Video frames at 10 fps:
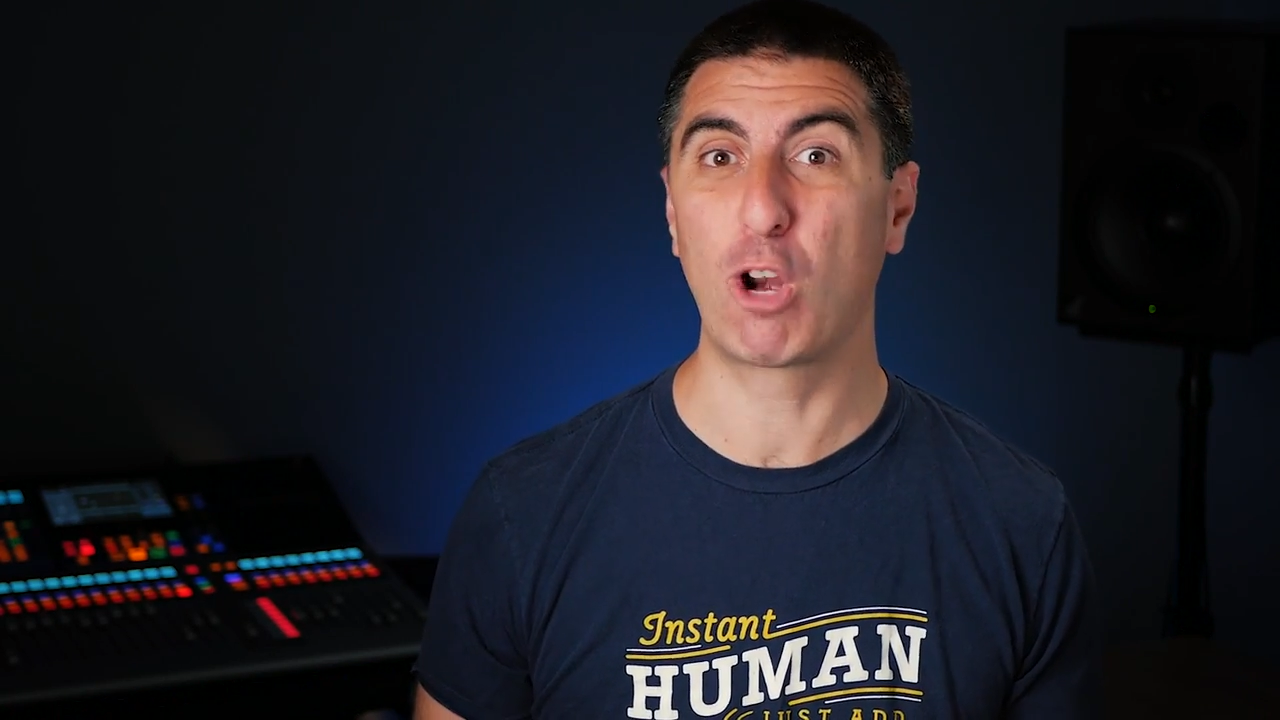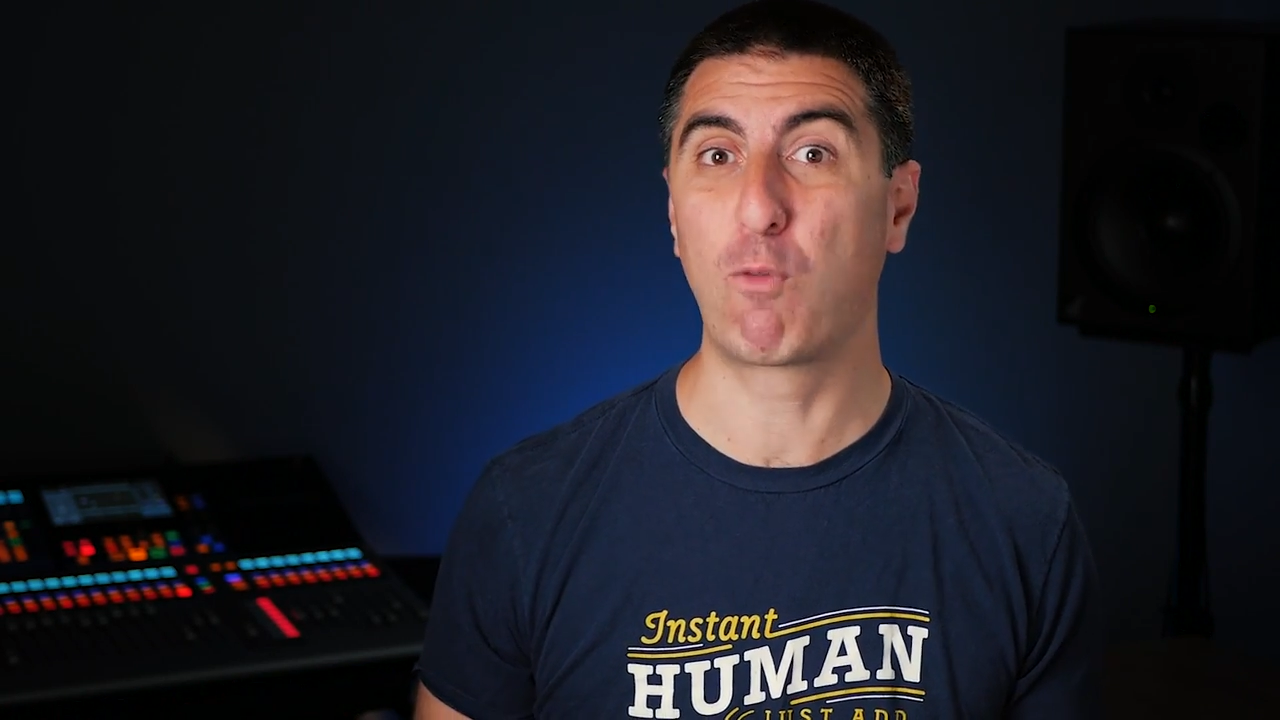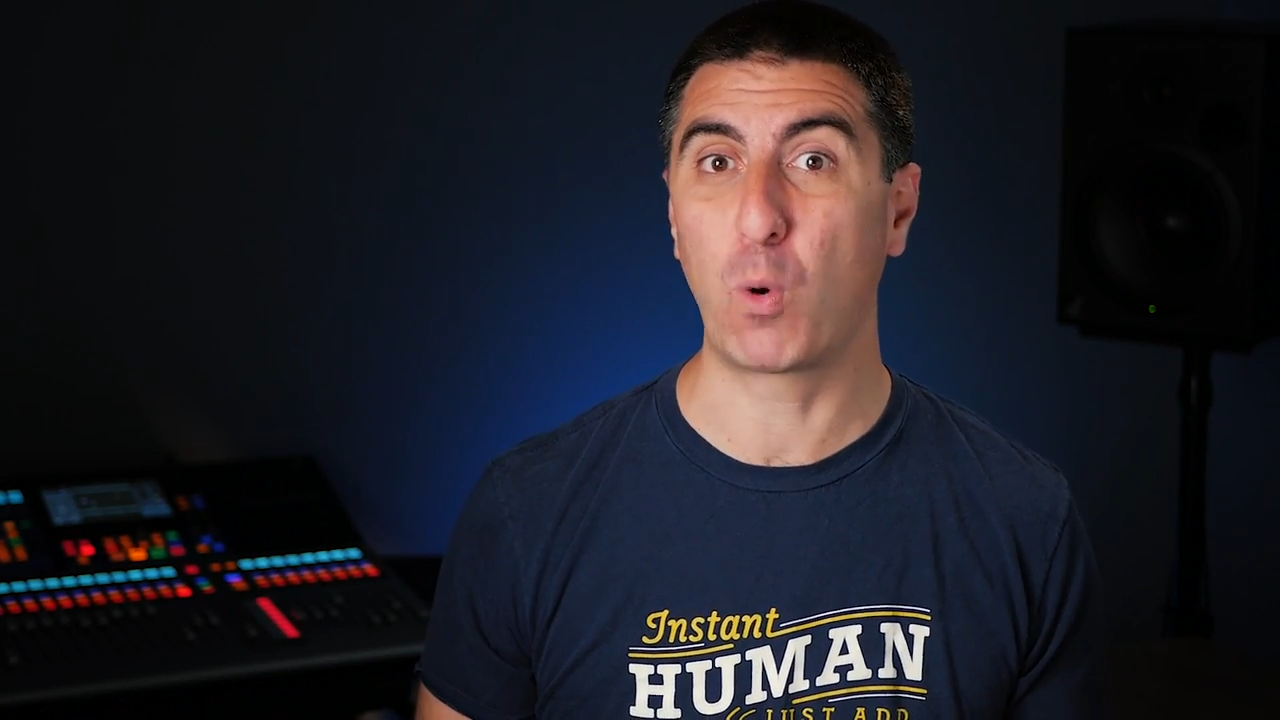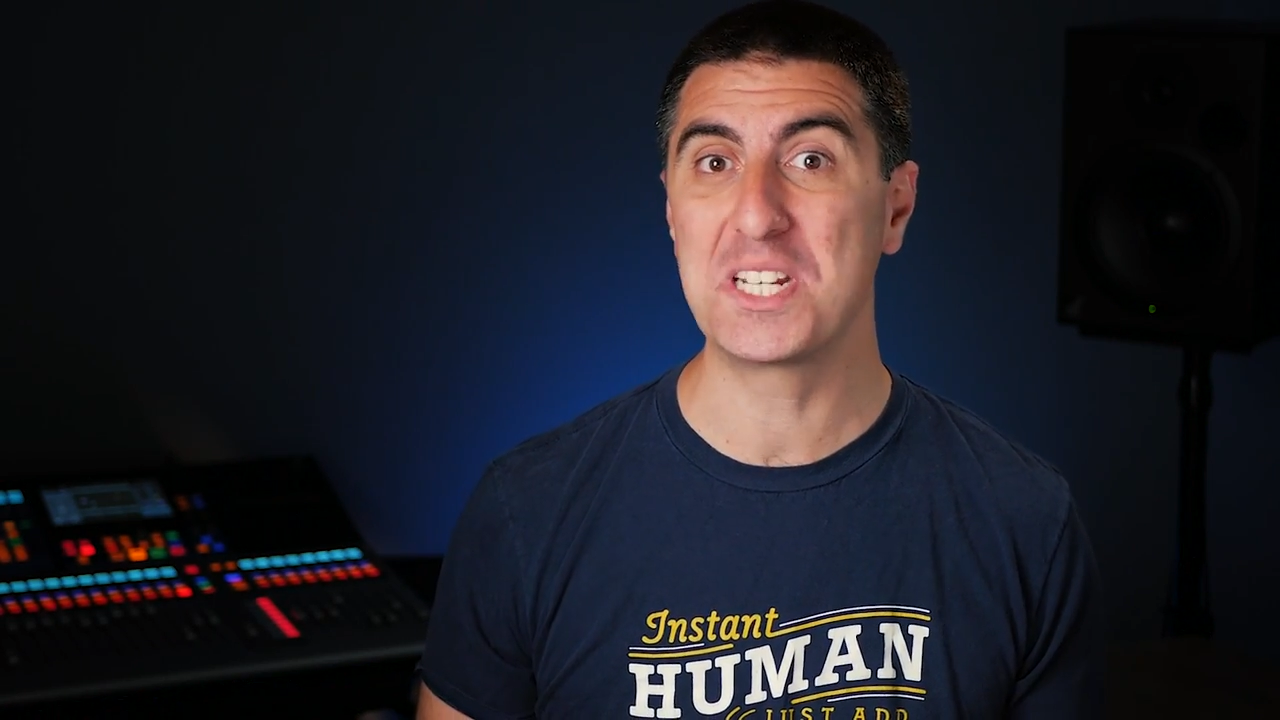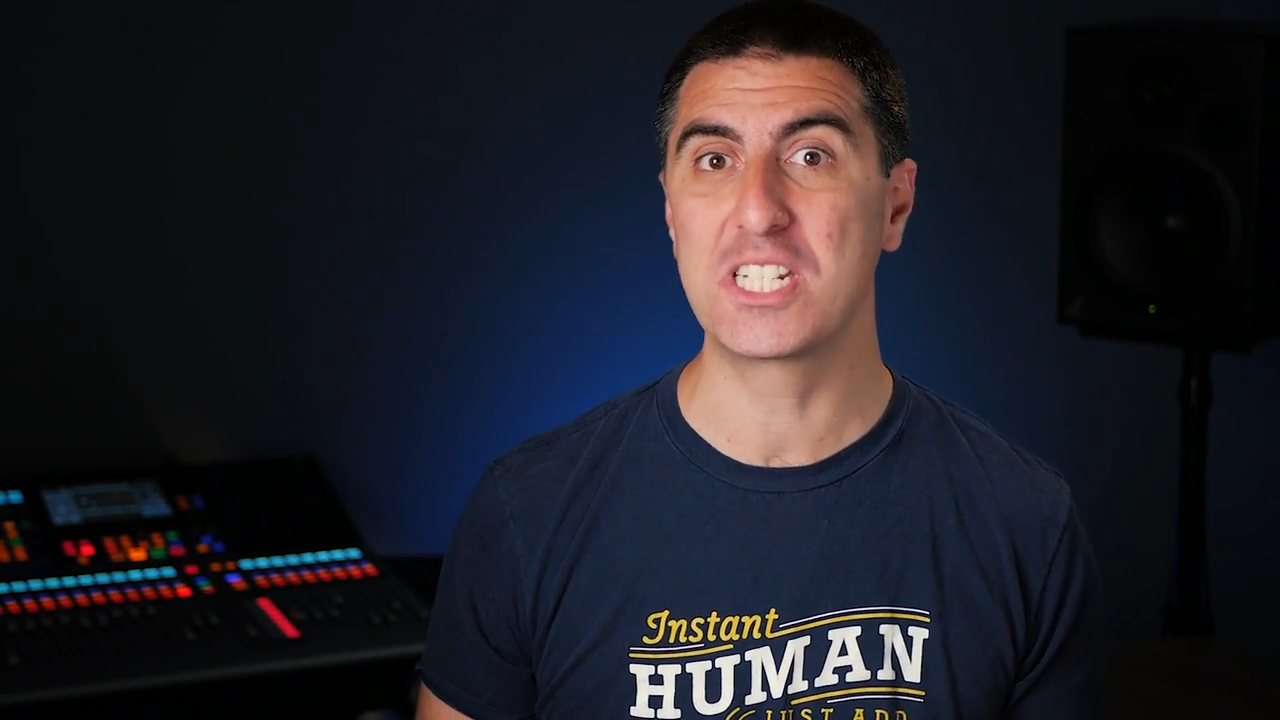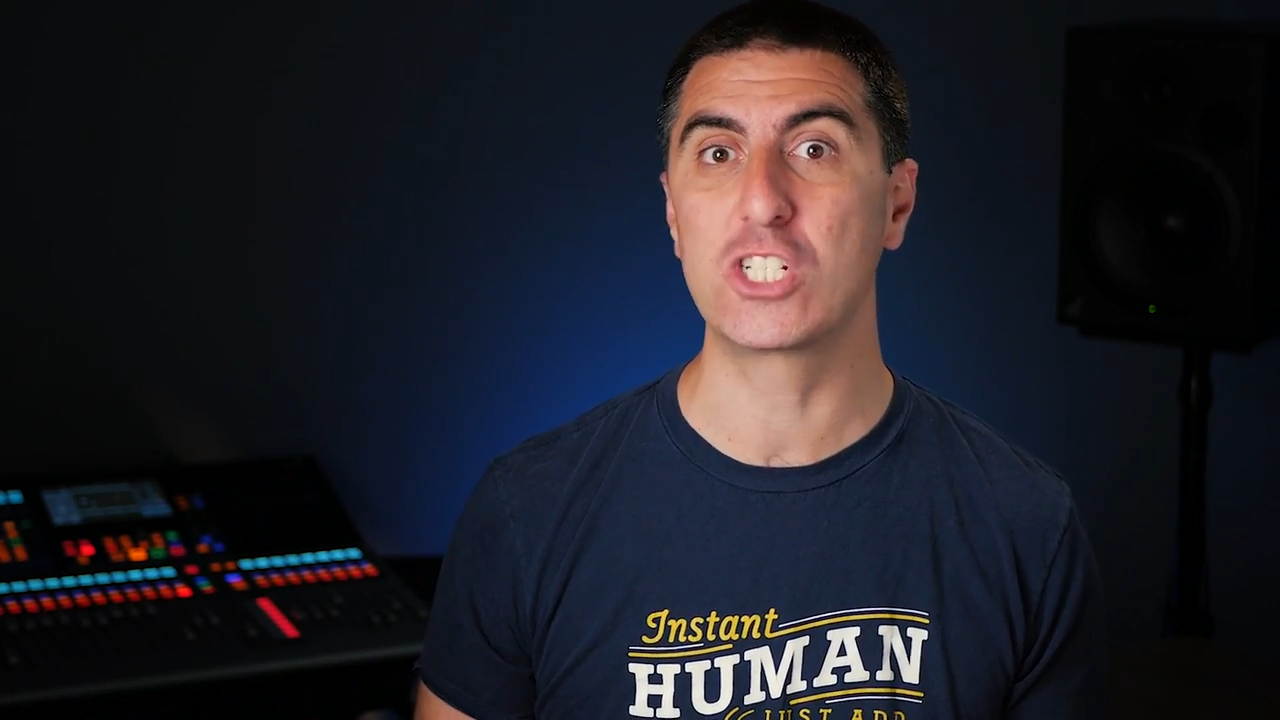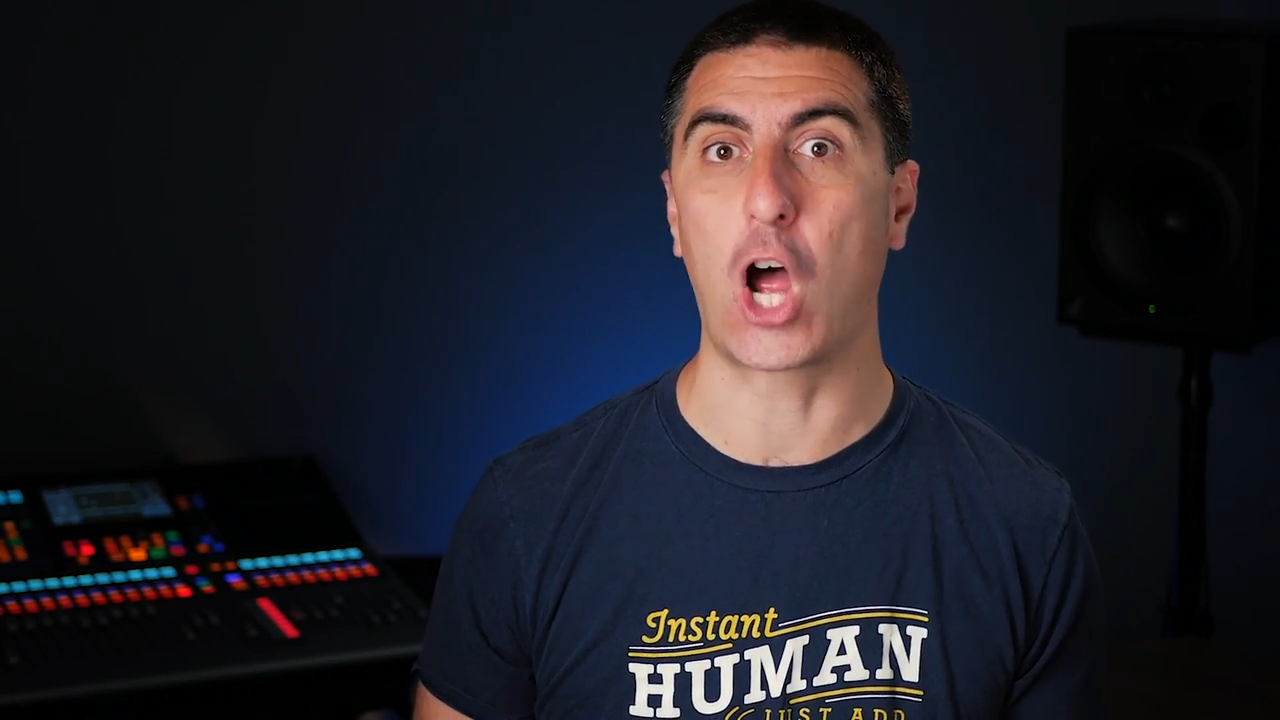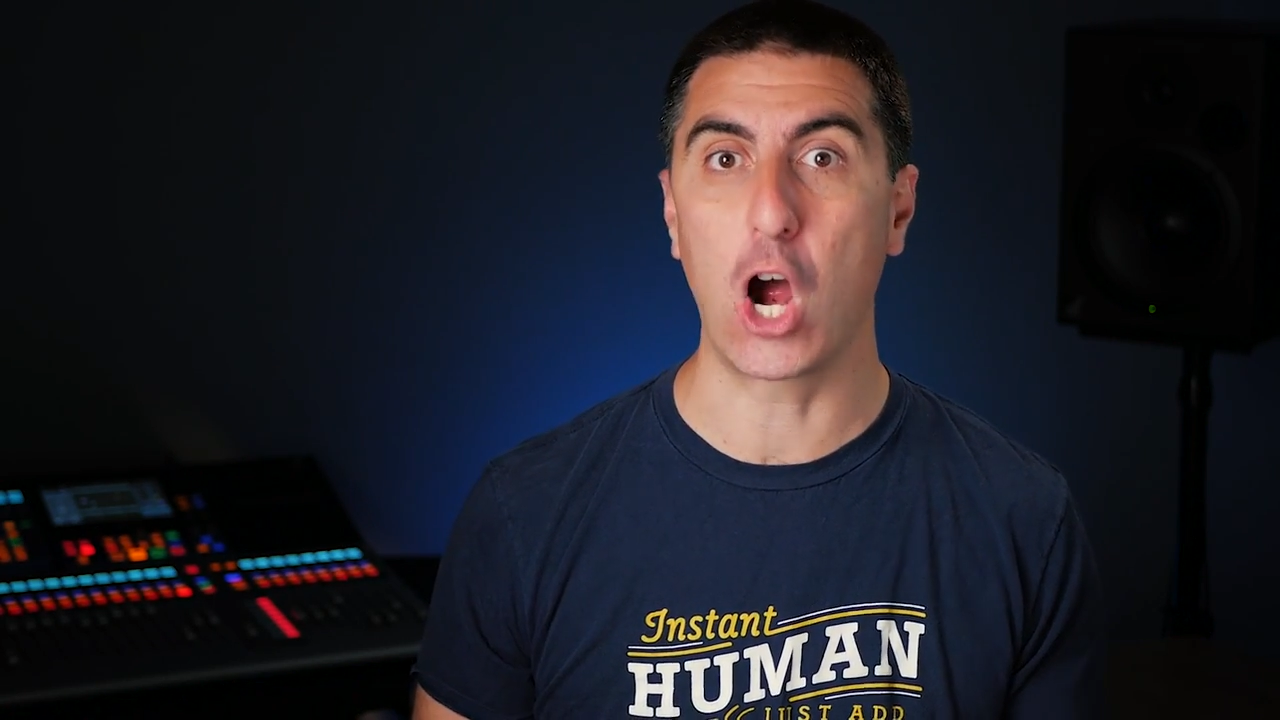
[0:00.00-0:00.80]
their voices